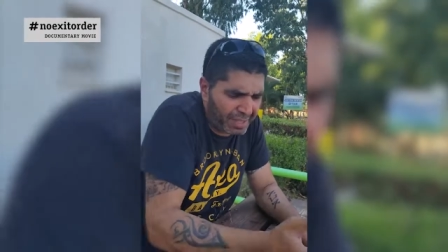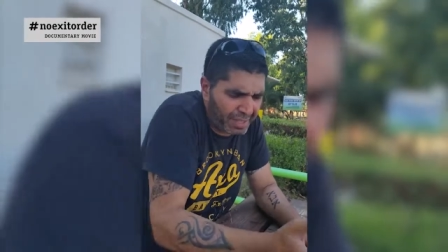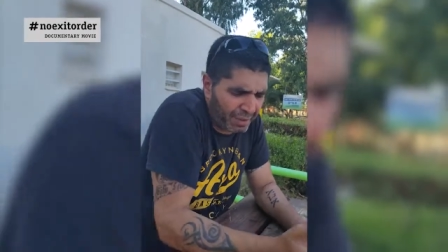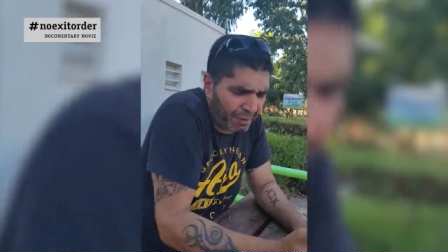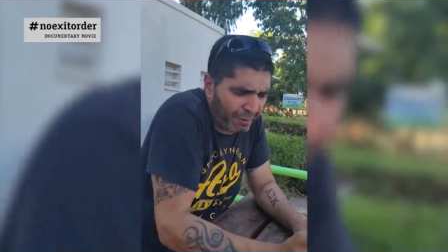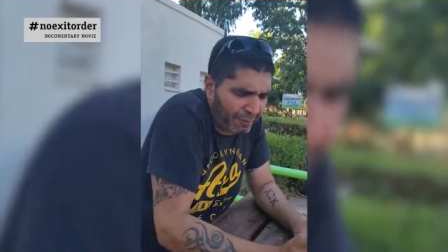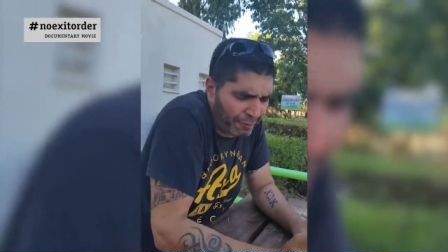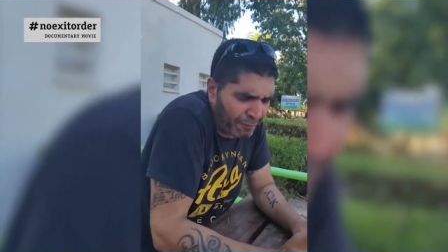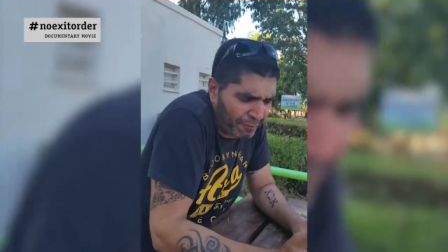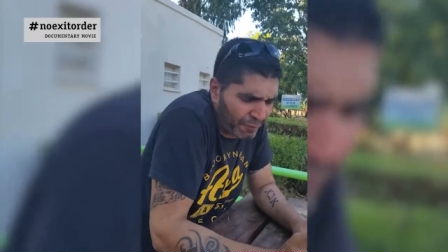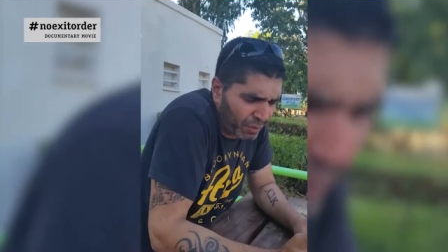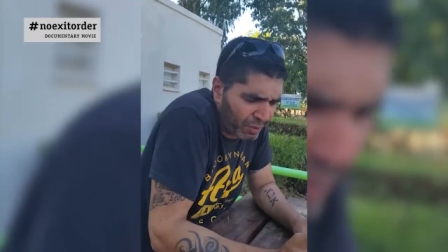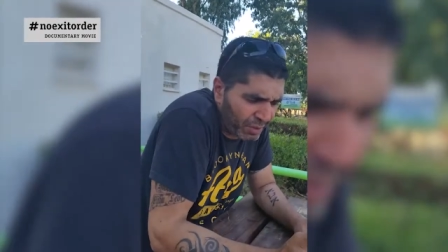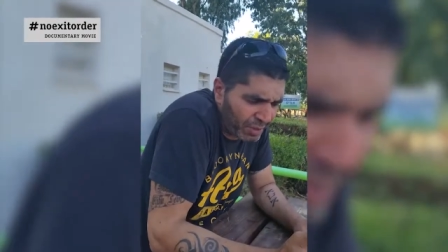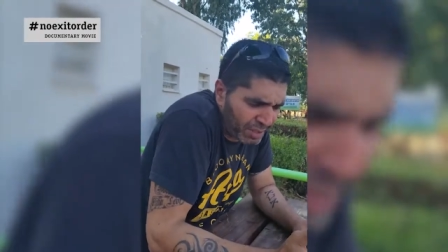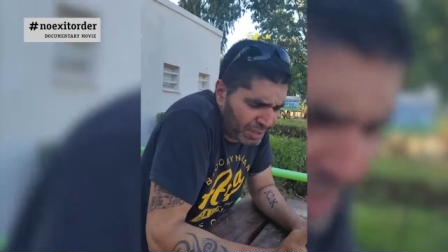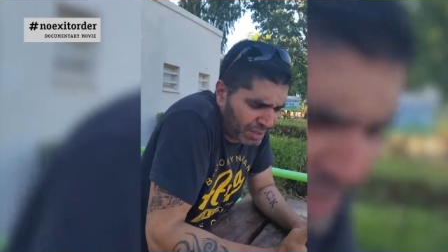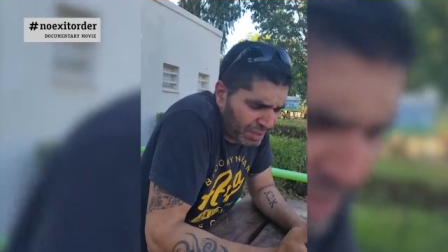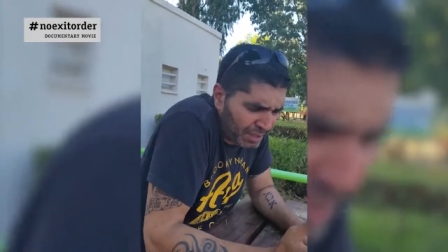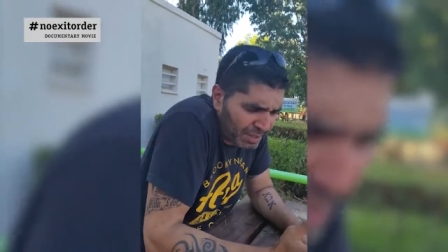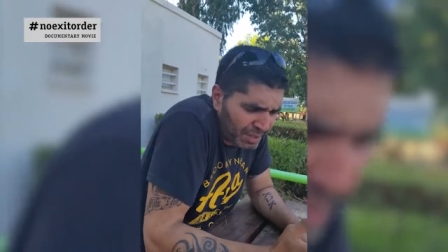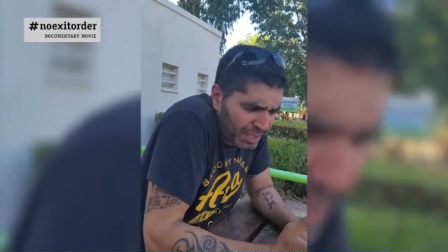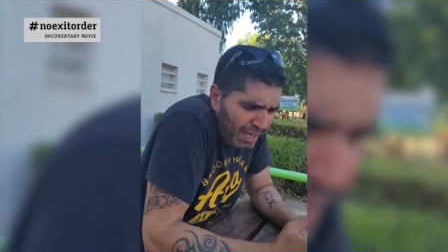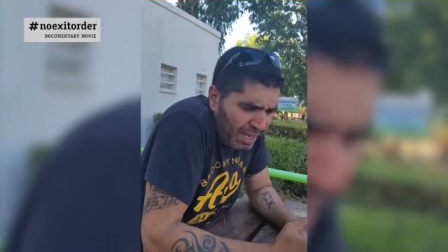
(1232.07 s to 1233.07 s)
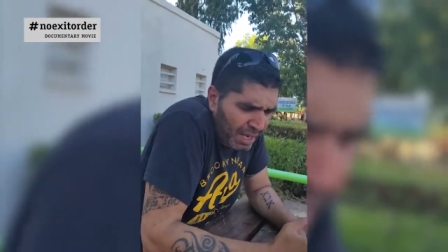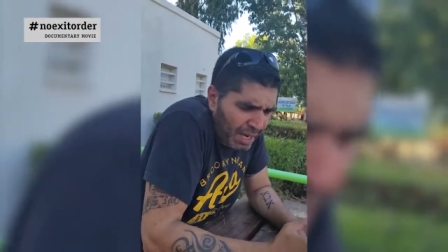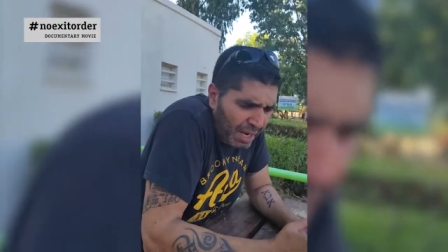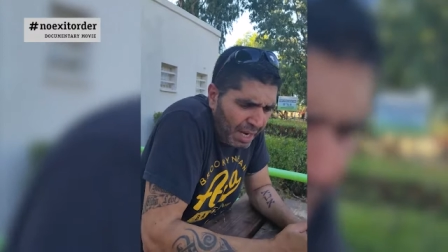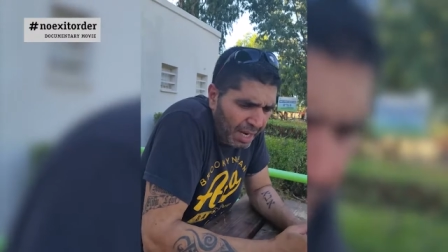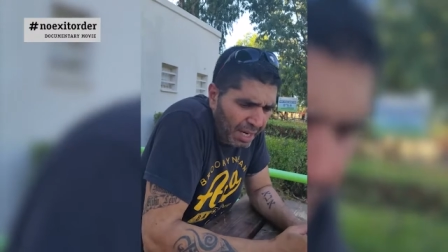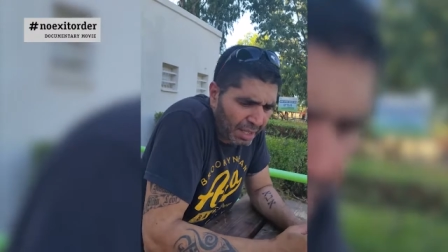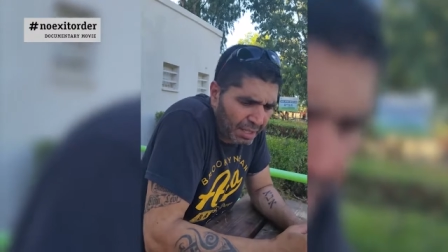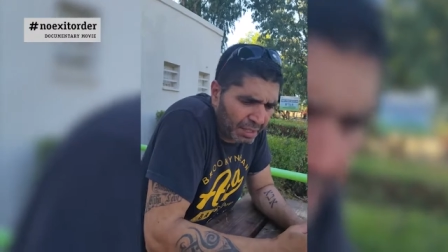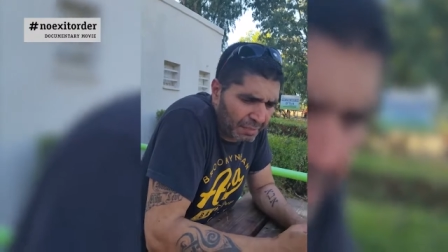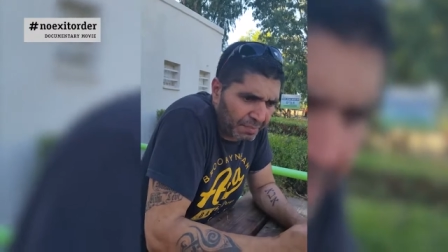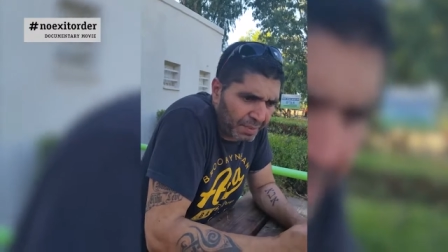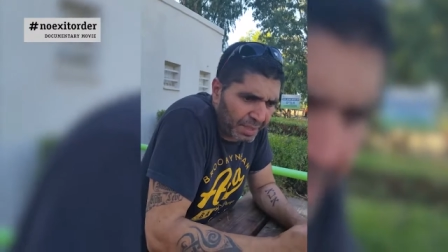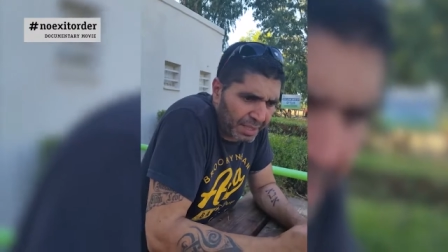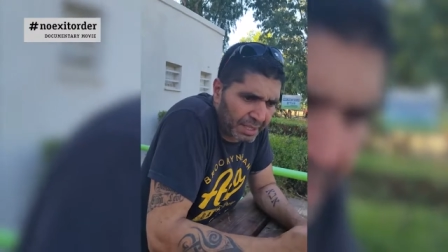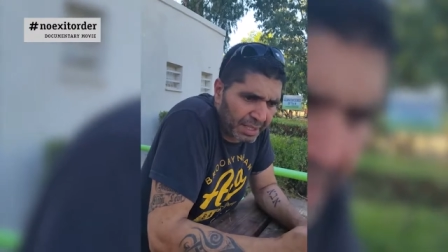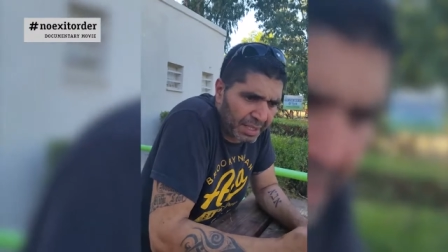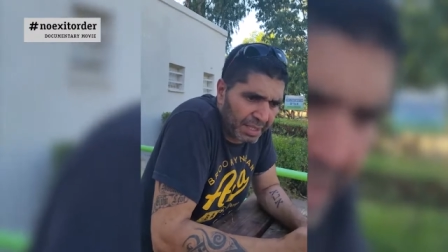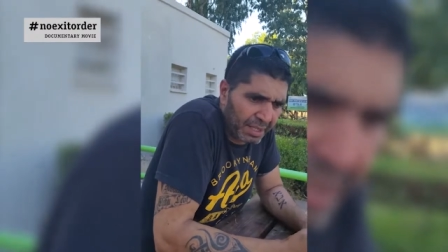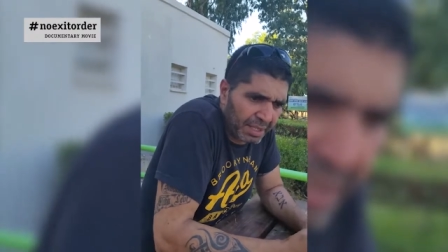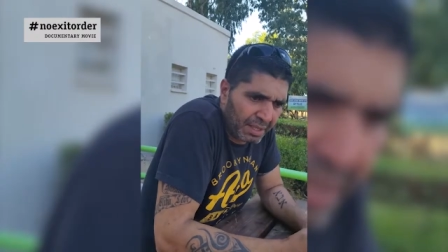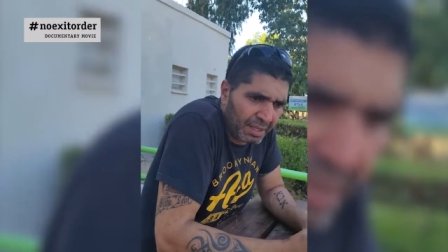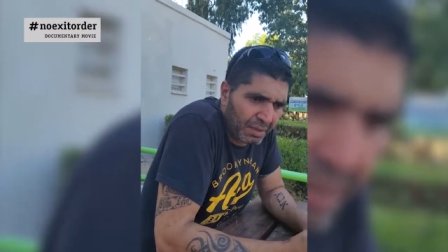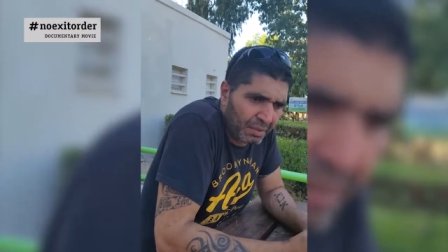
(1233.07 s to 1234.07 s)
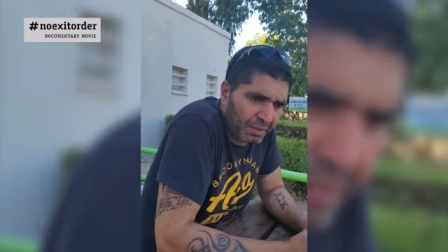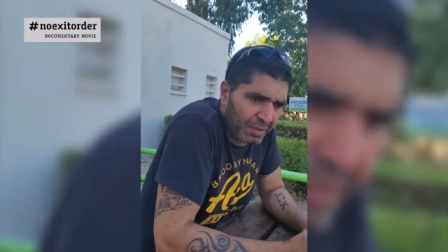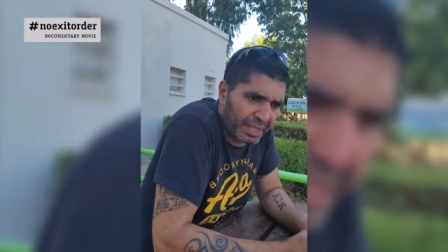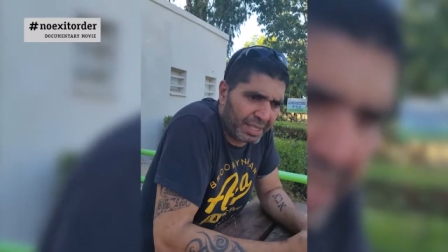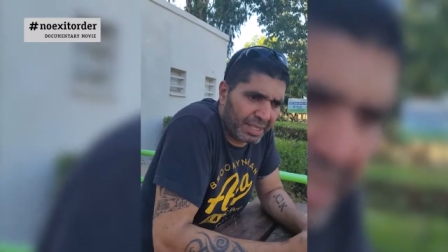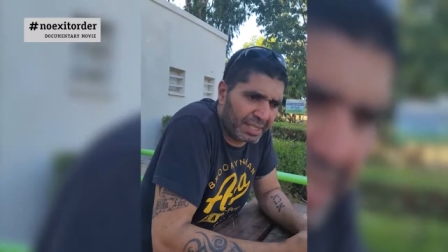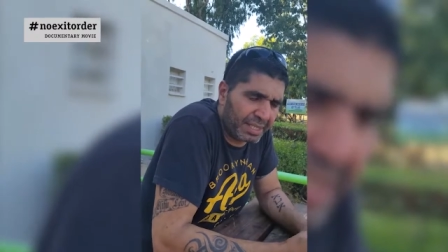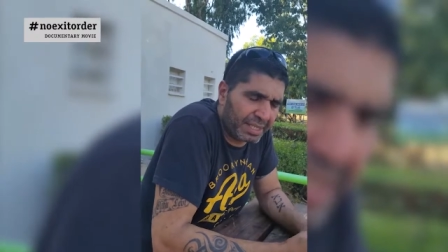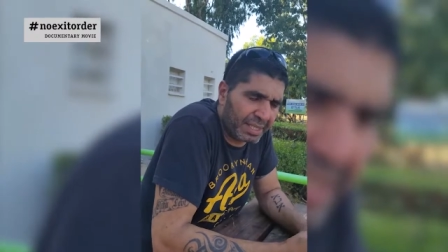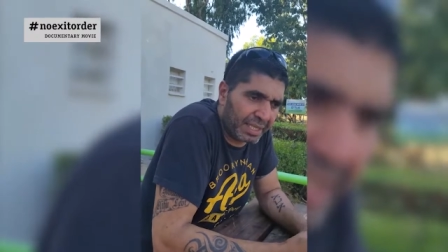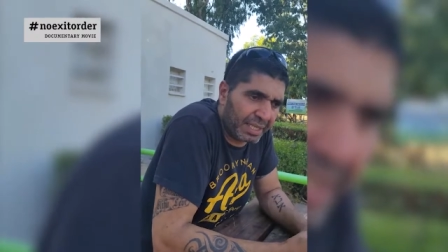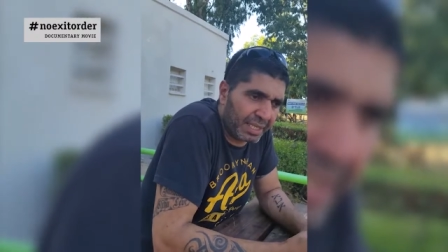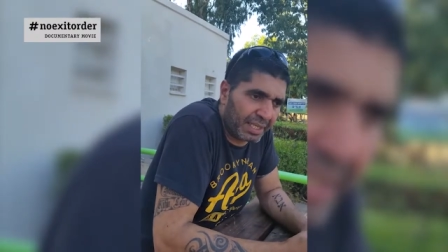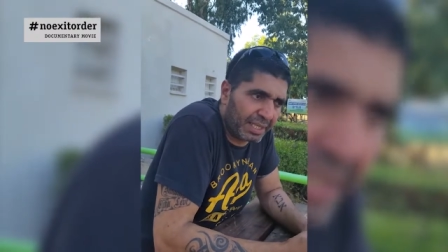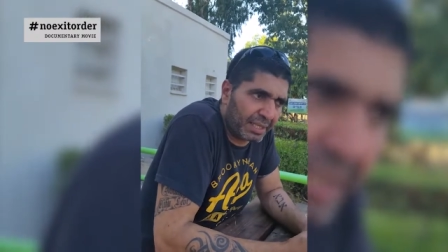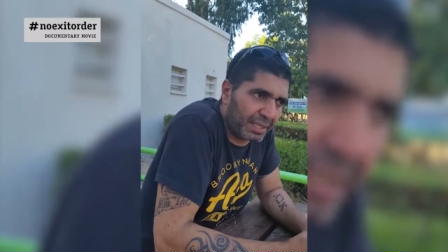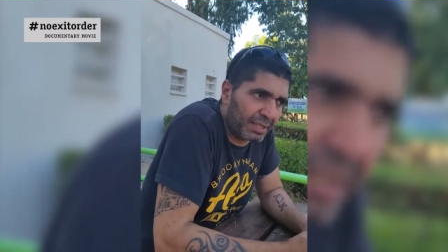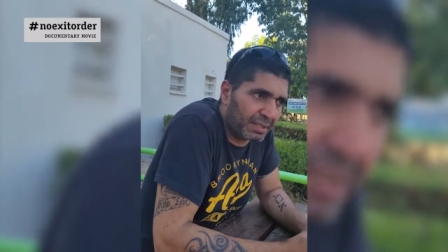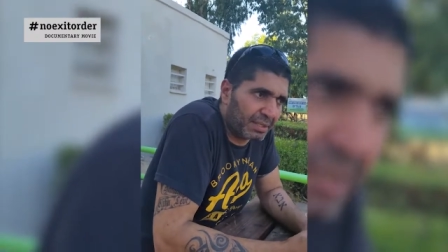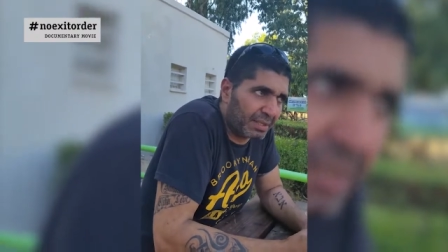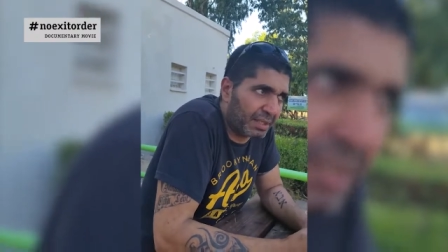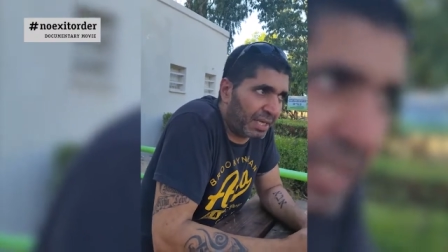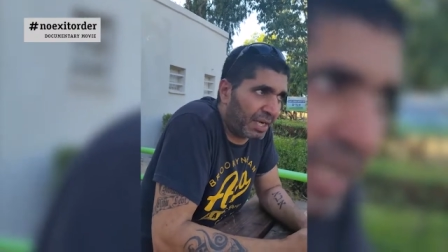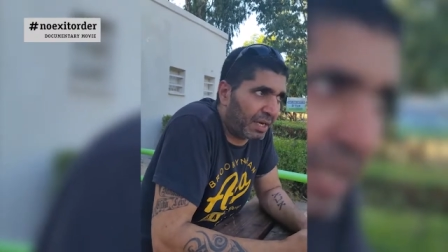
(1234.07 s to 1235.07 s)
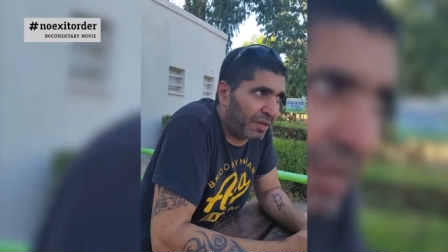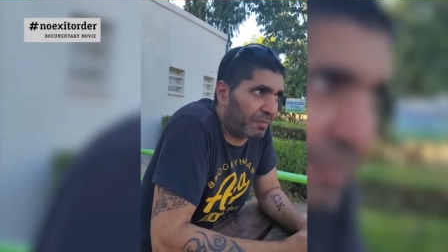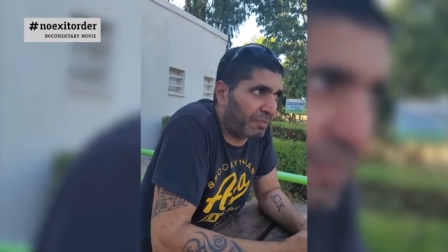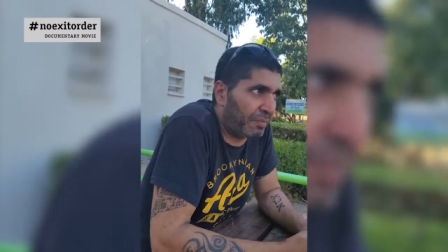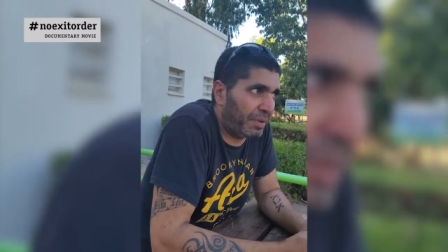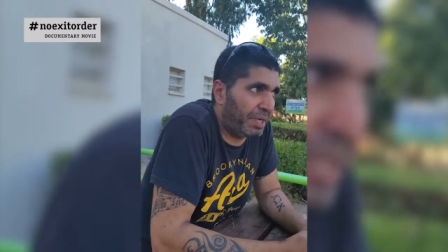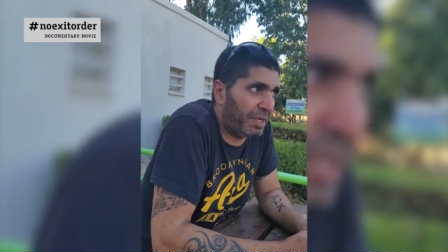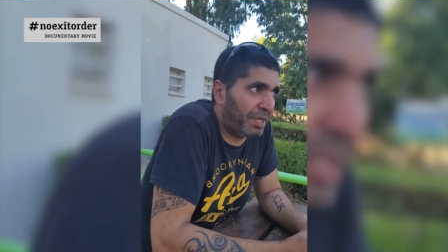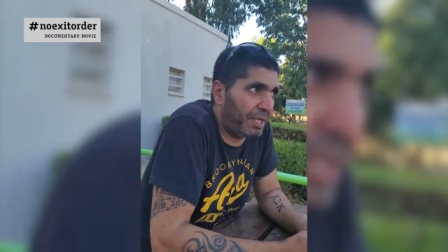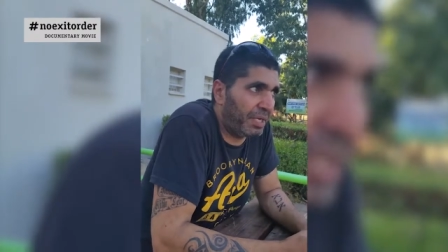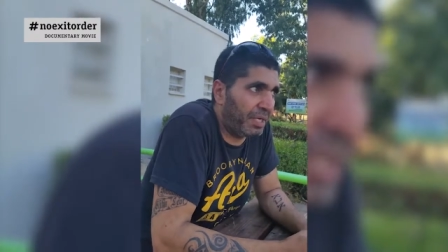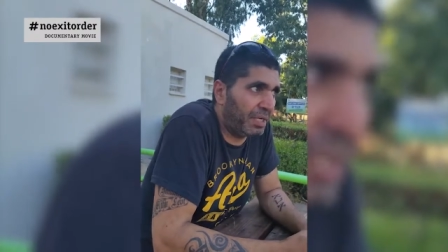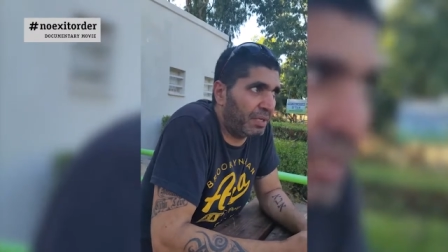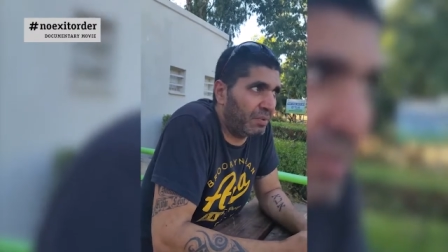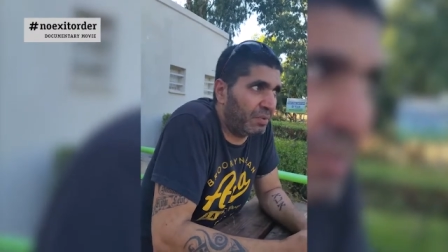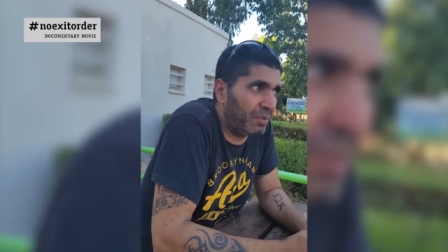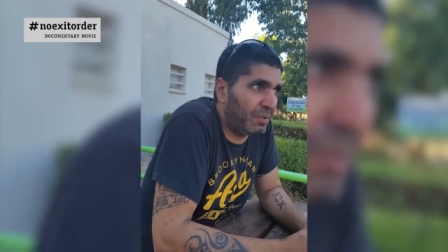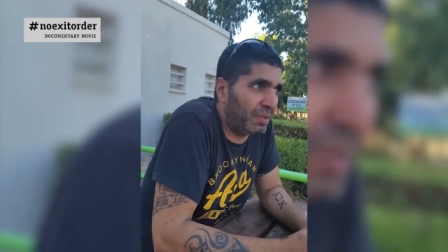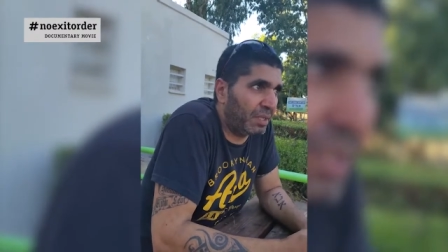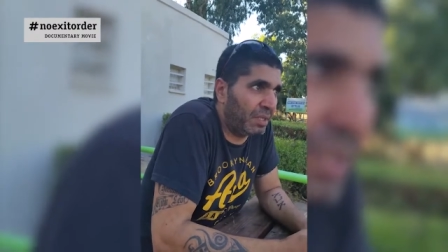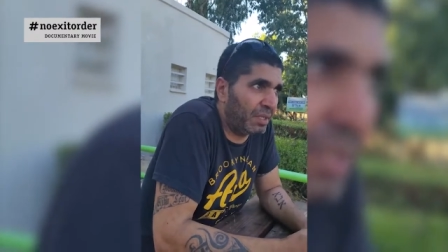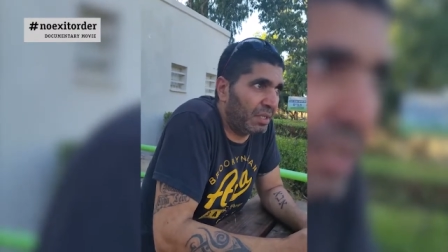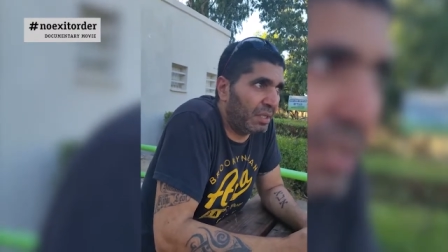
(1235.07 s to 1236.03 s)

Of course, it's hard. But wait a second, the Armenian